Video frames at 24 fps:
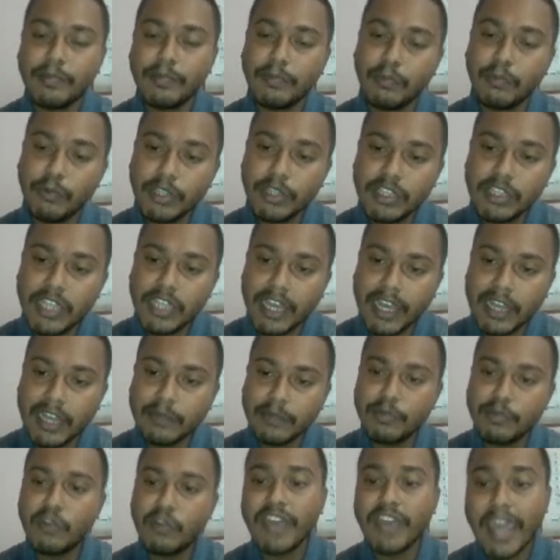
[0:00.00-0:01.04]
with the
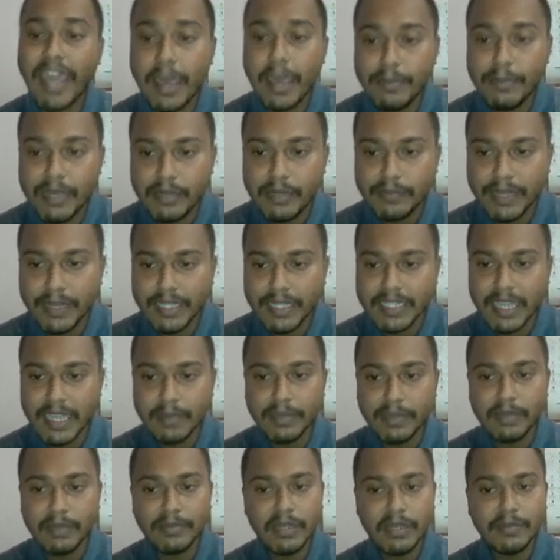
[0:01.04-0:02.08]
help of amendments.
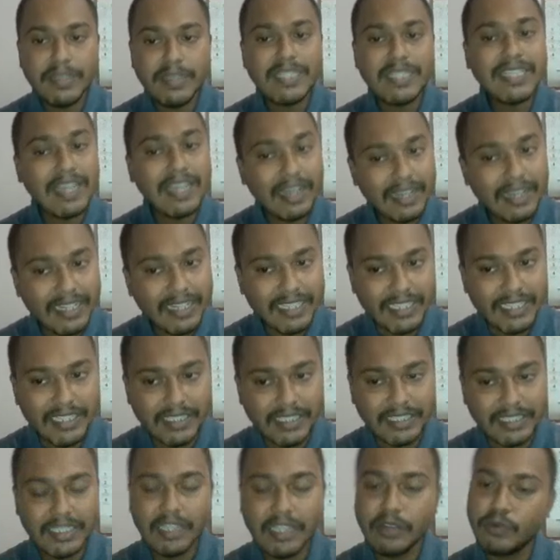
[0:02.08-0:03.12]
Amendment means
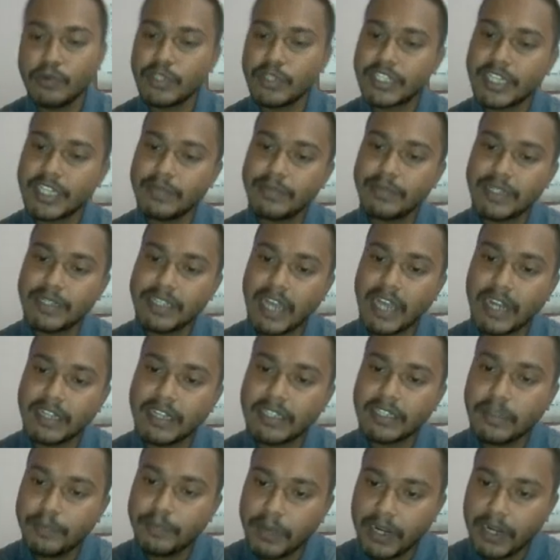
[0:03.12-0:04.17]
corrections which can be done in
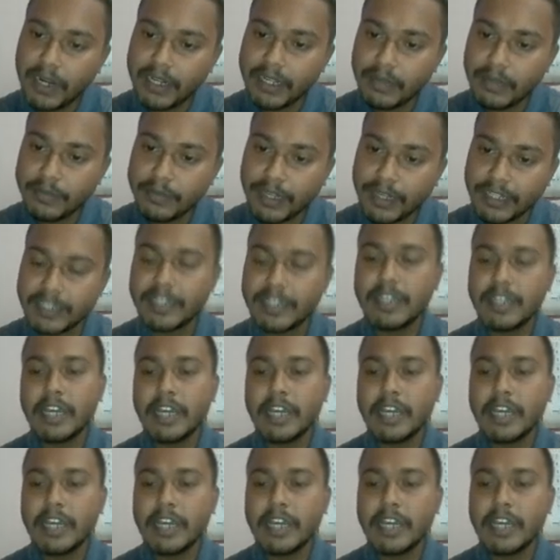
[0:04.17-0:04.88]
the parliament,